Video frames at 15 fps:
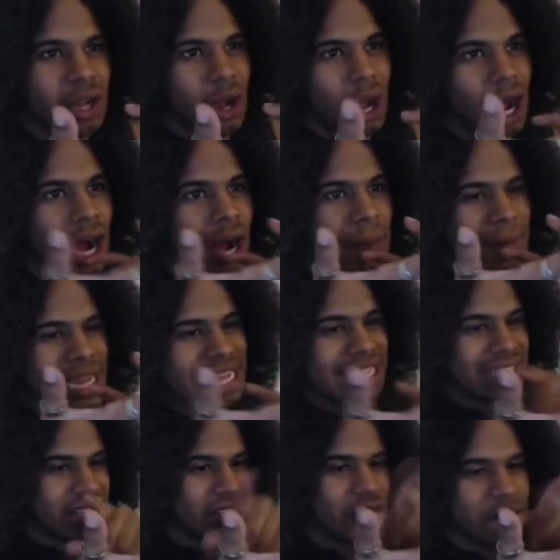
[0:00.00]

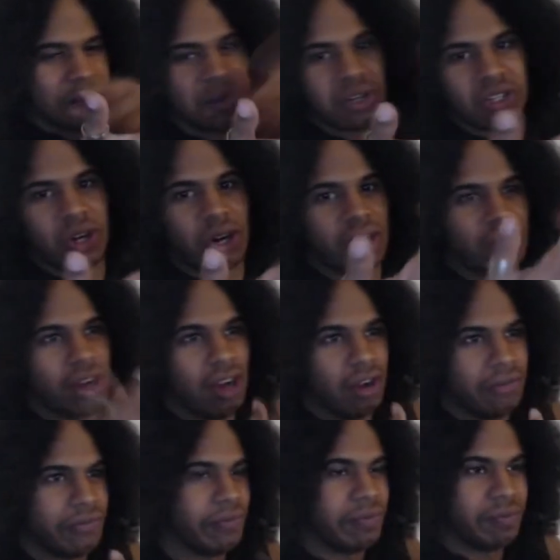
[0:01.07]
they're starting
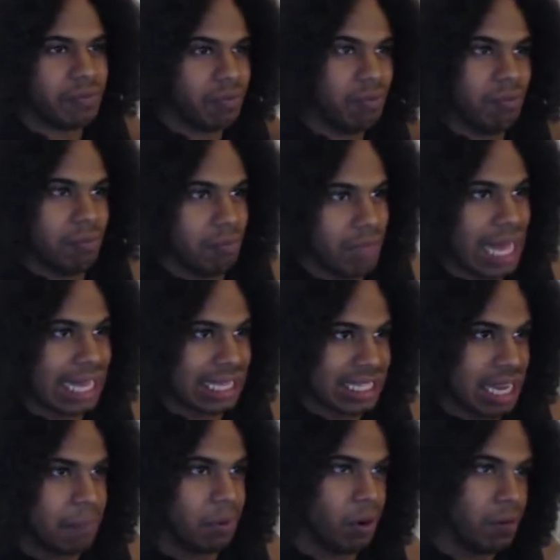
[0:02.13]
off at a
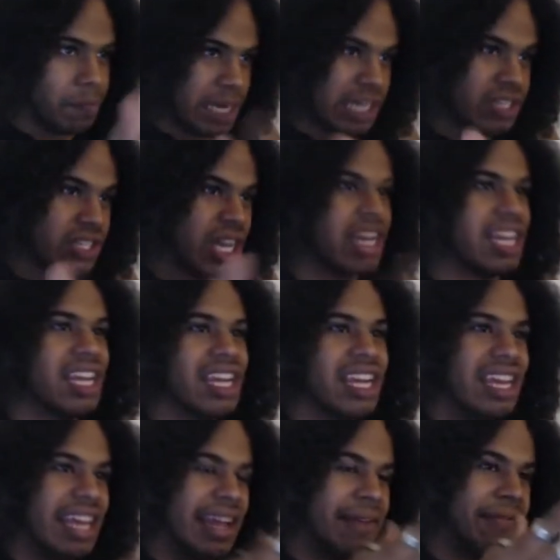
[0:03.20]
temple or beach city.
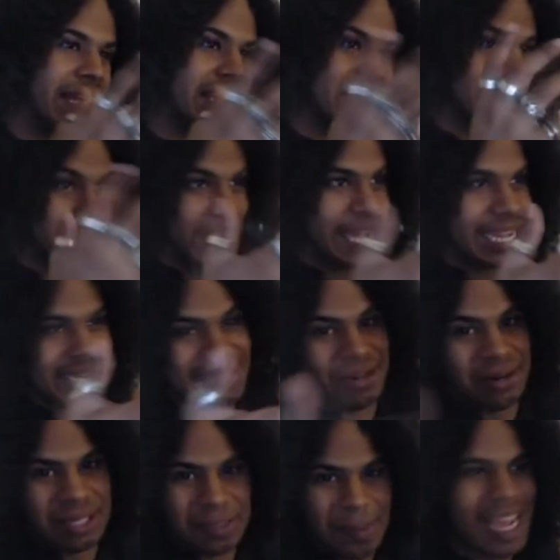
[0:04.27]
If it's space, they're
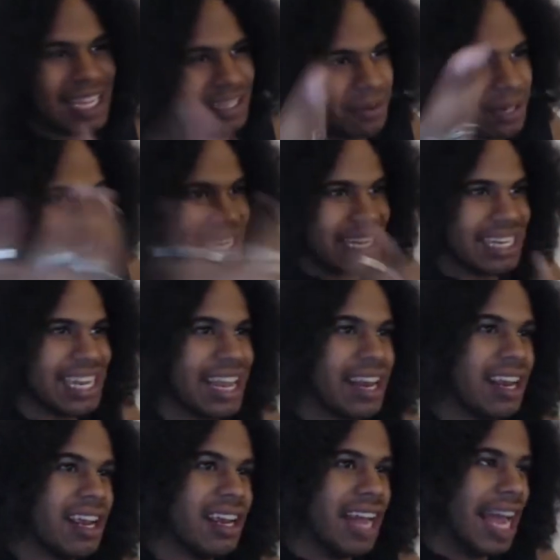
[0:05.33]
in space, which they did.
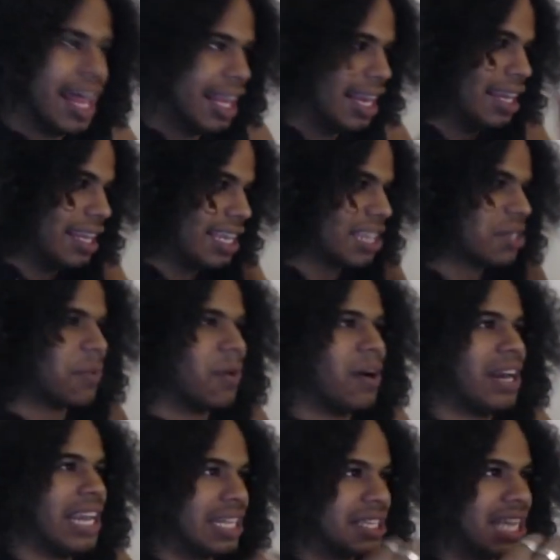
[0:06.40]
And then this
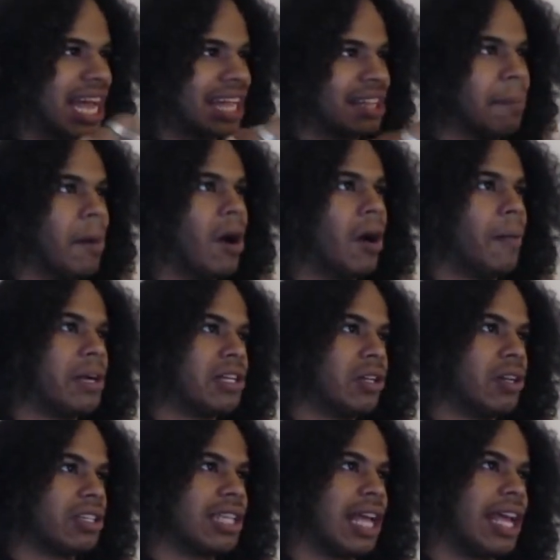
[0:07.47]
one, it's at the barn, which
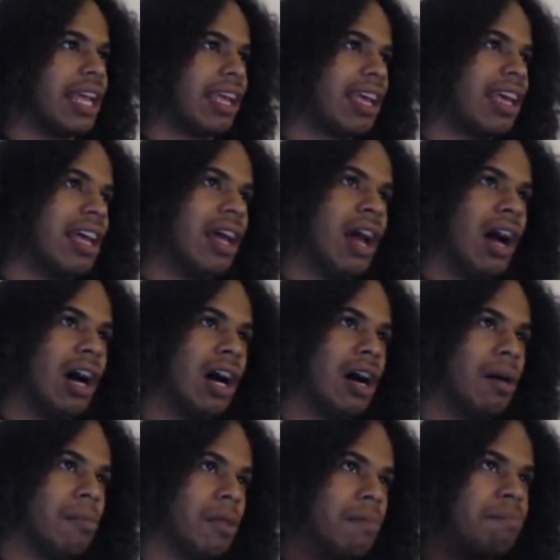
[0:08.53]
looks like
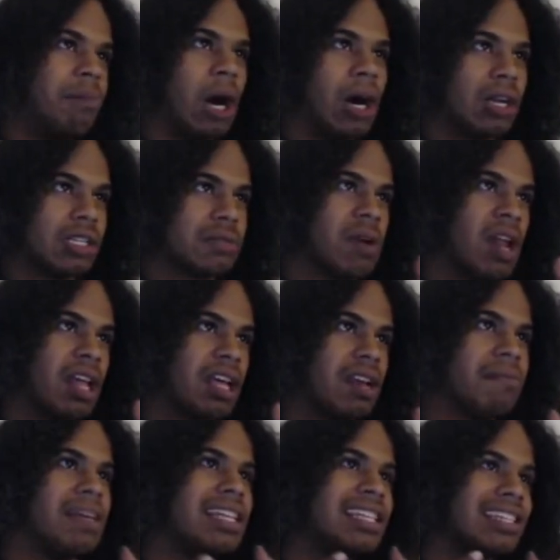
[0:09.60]
the barn's probably gonna
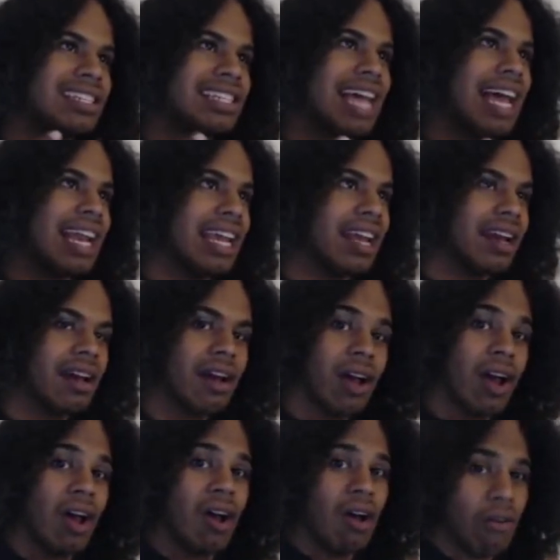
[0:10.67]
be the setting
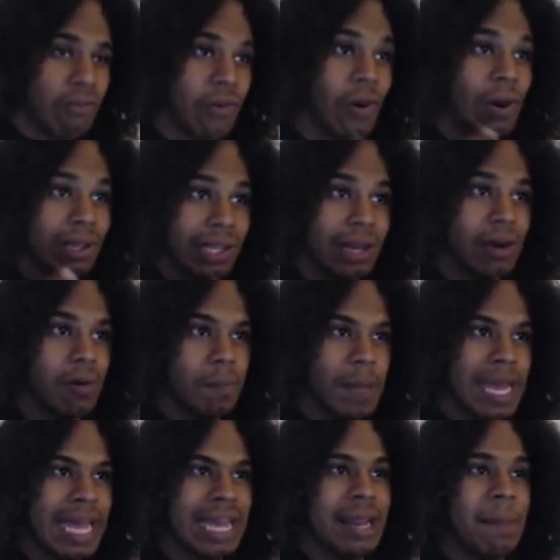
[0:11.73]
for a little
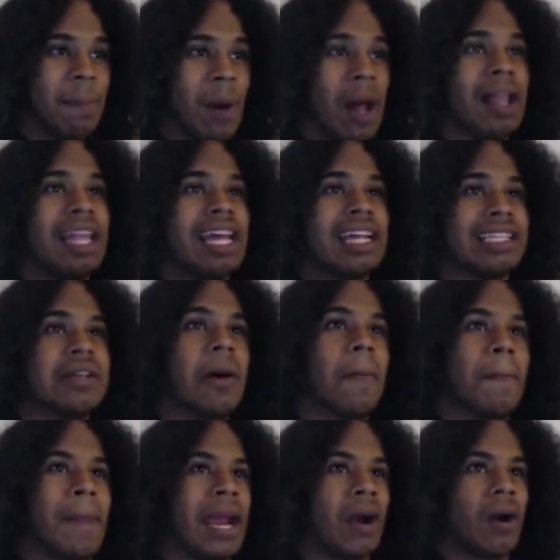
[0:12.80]
bit, probably until
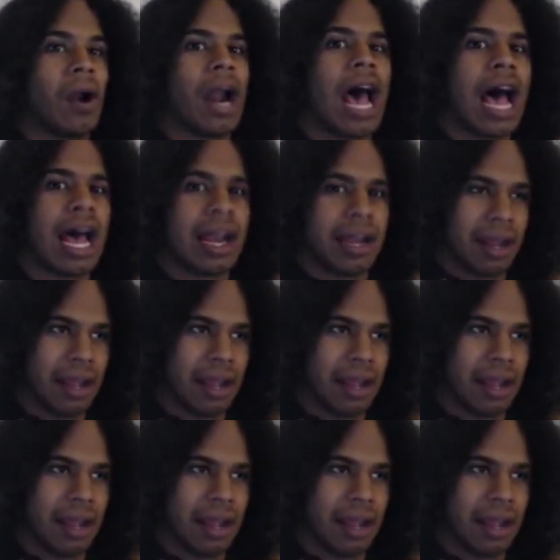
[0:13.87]
Peridot